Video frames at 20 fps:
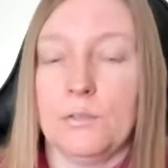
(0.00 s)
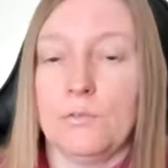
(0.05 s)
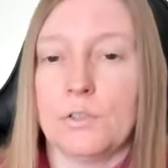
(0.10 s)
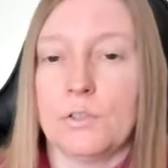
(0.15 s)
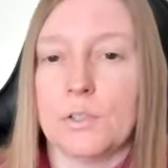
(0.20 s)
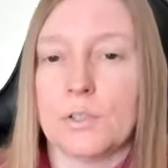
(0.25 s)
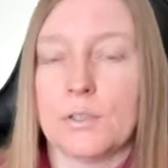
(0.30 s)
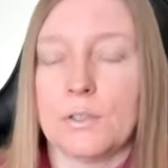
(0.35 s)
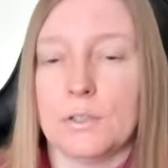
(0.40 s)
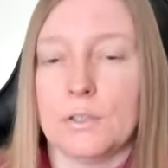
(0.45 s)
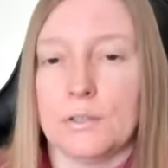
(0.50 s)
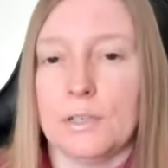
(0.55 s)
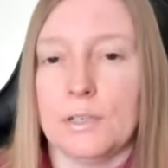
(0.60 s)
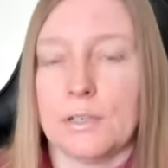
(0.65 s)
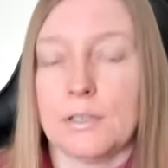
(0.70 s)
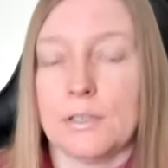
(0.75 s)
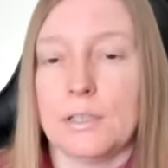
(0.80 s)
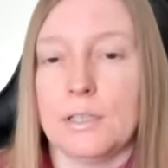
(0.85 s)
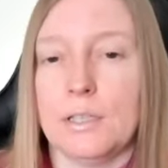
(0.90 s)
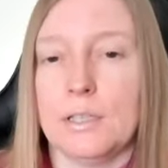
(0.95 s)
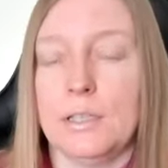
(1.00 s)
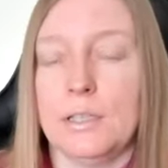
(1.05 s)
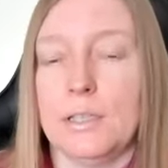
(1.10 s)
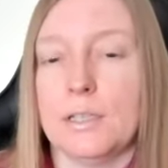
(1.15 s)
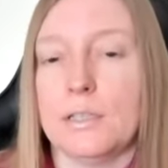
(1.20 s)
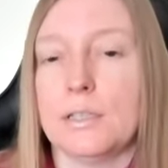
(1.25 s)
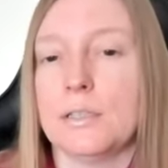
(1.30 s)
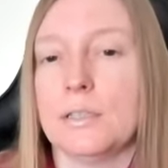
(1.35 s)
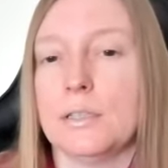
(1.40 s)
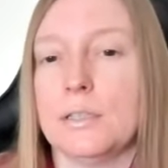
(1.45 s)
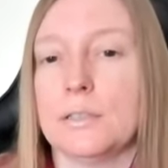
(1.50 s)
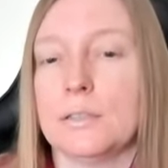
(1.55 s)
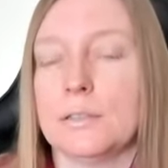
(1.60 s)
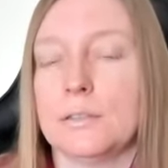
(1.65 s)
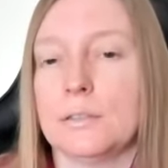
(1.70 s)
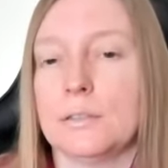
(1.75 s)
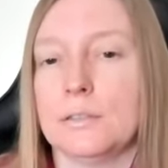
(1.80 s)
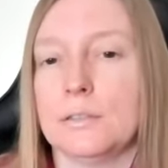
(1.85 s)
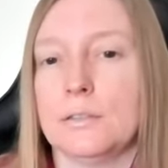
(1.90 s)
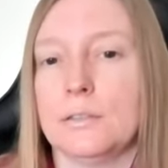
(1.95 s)
you've just articulated it.
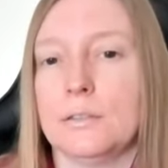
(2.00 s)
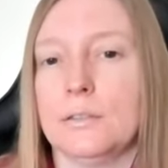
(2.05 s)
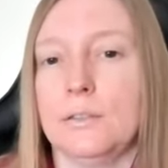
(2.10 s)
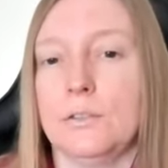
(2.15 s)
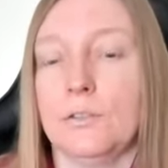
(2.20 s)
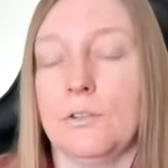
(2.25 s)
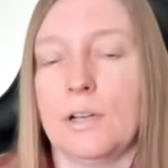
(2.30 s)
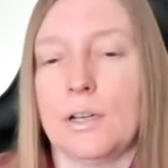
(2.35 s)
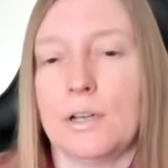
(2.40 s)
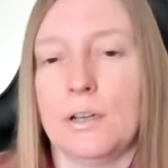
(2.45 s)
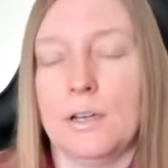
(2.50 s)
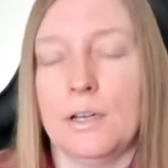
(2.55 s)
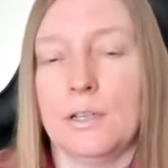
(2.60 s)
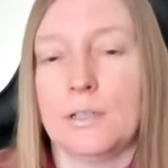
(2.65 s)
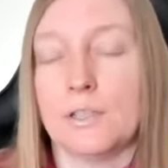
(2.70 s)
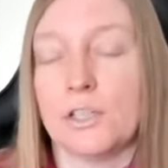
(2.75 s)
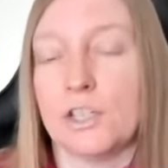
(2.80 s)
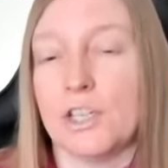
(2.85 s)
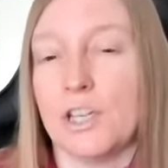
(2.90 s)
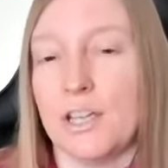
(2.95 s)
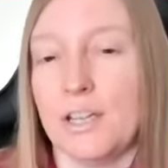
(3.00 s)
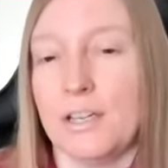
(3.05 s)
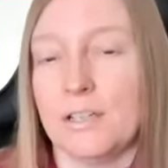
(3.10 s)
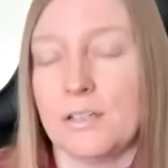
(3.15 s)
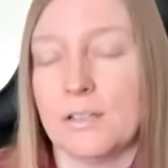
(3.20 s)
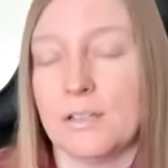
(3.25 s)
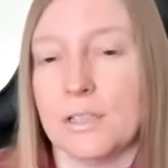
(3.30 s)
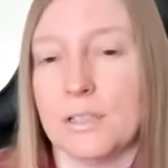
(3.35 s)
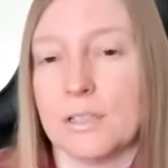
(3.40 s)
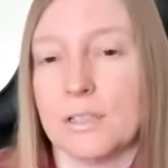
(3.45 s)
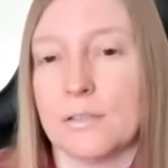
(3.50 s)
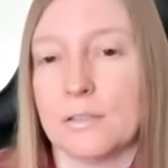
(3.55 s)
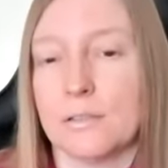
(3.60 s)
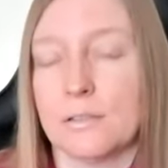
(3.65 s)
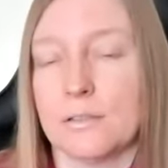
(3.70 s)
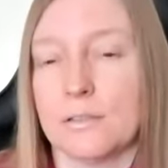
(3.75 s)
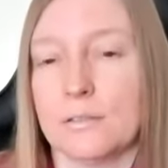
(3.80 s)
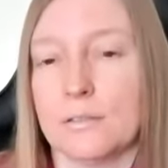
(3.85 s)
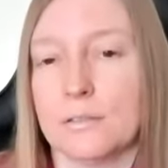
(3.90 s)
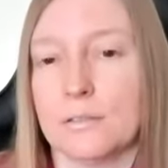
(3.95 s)
You know, I can't change this.
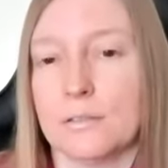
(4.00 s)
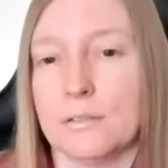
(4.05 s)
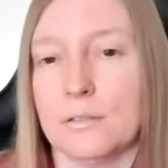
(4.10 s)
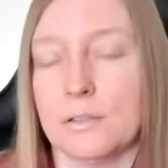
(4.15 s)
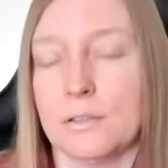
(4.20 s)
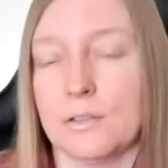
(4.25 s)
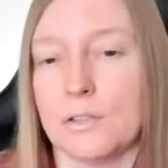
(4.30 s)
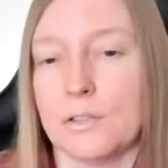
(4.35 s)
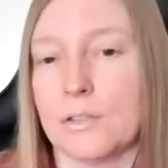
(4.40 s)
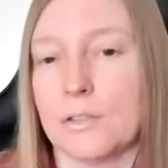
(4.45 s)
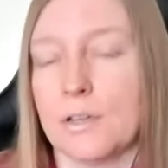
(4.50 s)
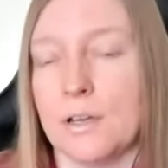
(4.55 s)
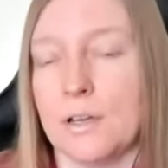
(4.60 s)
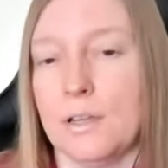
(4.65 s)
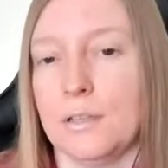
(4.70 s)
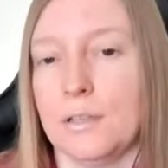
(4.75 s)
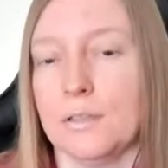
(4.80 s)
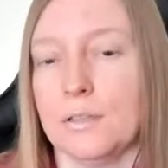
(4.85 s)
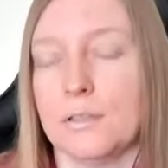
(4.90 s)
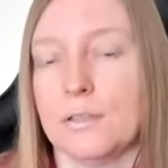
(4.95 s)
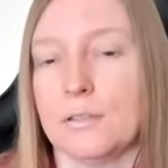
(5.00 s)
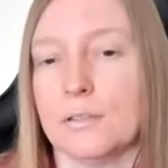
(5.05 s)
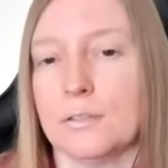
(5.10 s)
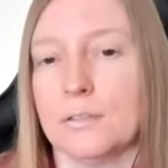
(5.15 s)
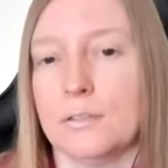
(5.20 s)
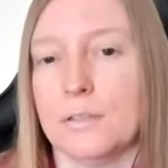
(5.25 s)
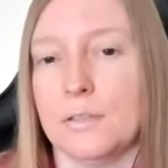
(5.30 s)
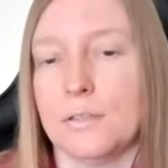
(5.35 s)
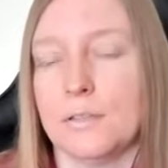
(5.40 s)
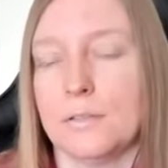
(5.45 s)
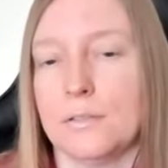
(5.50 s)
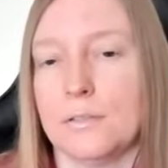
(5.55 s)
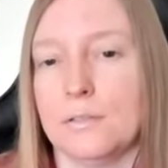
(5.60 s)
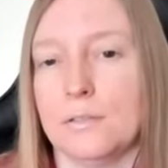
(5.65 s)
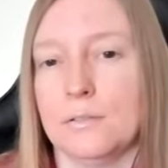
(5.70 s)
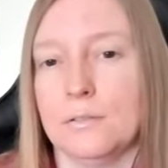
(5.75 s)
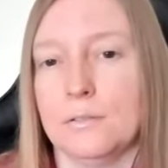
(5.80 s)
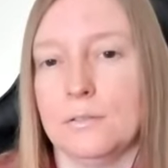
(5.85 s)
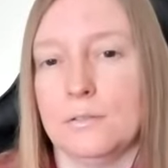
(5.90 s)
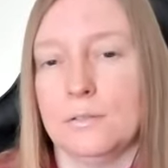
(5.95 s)
I just can't. There's
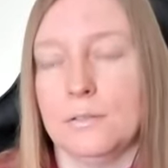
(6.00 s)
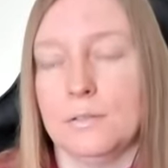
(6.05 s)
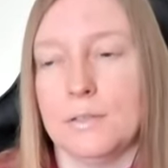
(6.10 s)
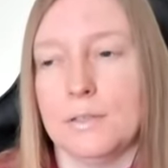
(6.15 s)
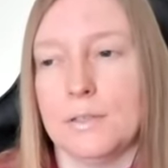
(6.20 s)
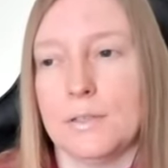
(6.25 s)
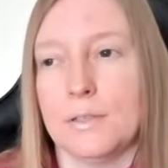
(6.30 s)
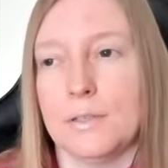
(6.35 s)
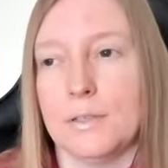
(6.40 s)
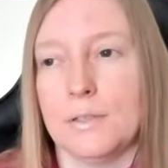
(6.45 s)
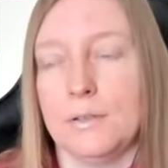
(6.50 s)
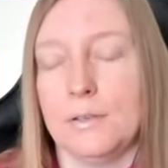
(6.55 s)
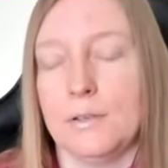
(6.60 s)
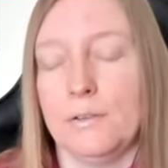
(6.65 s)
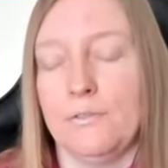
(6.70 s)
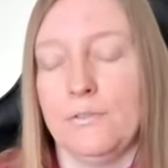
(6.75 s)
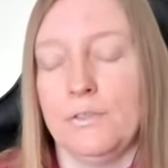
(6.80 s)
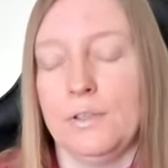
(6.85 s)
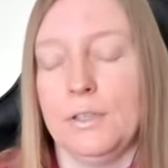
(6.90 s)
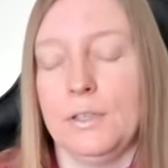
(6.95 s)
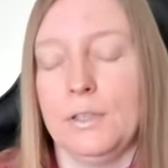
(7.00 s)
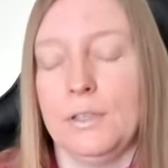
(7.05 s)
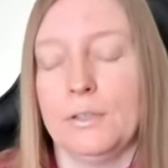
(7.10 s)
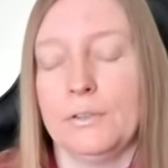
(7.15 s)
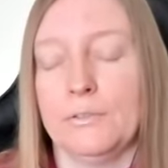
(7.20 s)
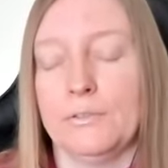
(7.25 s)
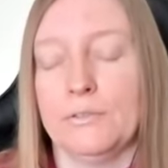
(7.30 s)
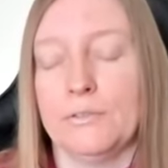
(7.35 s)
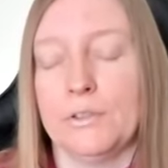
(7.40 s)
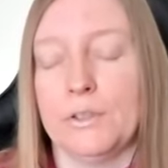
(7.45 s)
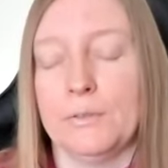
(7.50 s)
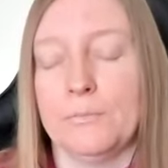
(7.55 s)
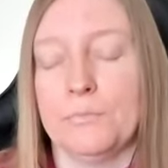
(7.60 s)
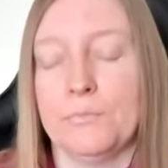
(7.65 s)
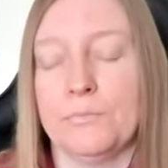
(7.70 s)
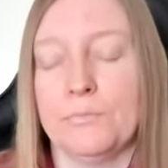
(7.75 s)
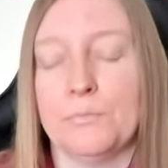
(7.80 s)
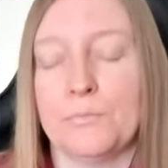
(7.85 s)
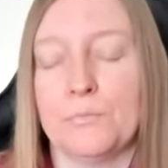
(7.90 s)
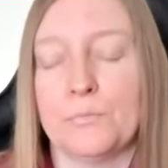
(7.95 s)
there's a, a feeling of
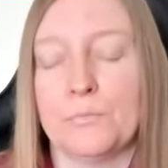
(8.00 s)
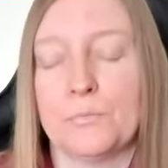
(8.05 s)
um,